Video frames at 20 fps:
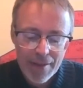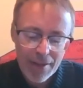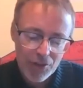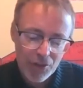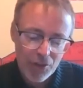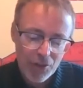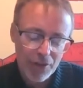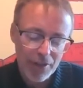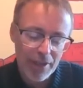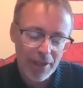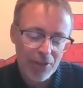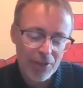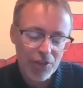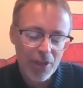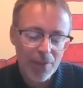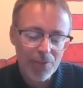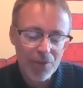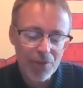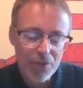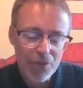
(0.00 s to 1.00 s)
So the next
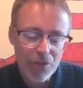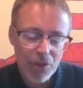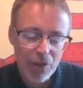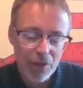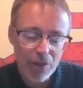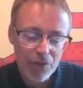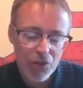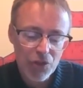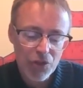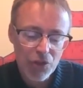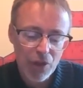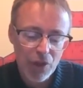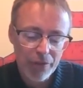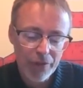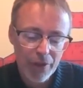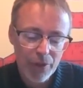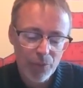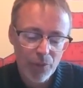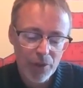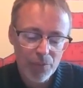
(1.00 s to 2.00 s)
chapter is called
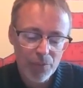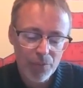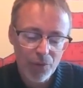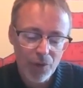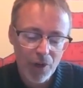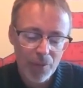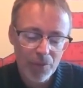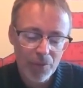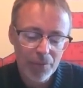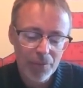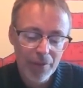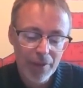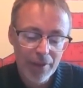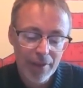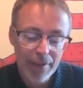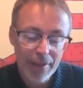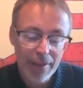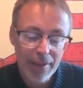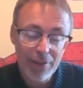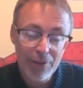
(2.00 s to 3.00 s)
Solving One Problem
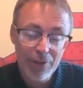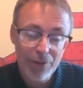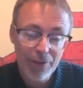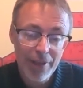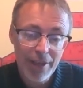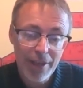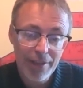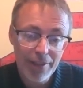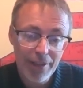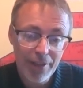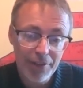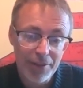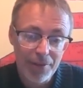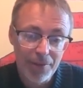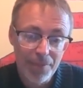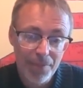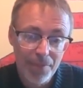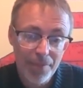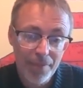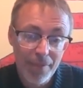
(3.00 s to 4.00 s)
Can Create
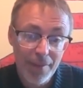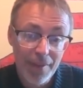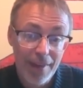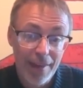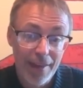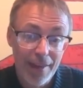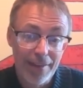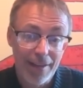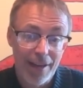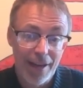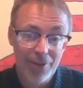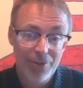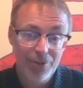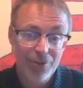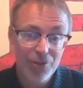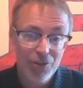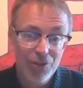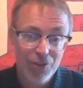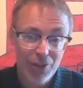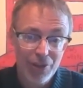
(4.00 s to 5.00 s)
Another. And I will
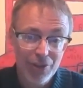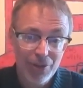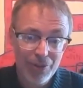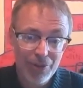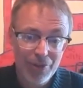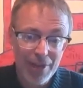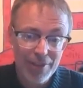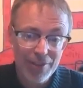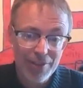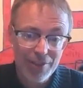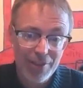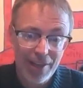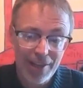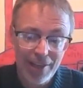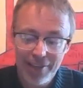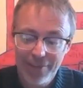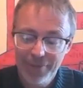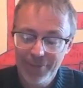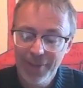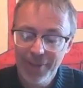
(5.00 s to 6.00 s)
see you next
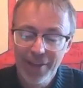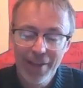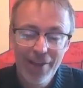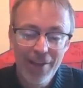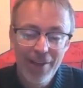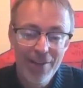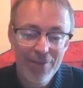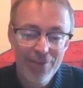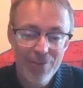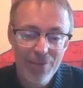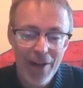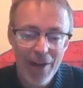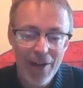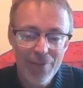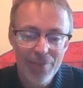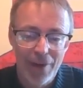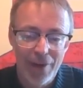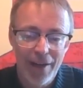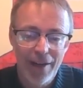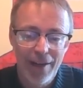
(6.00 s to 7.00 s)
time.
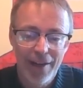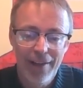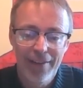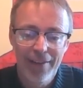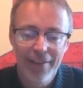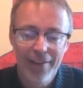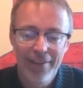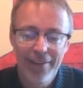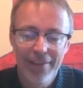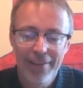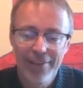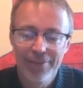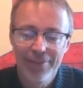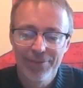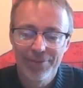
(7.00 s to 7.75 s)
Bye-bye.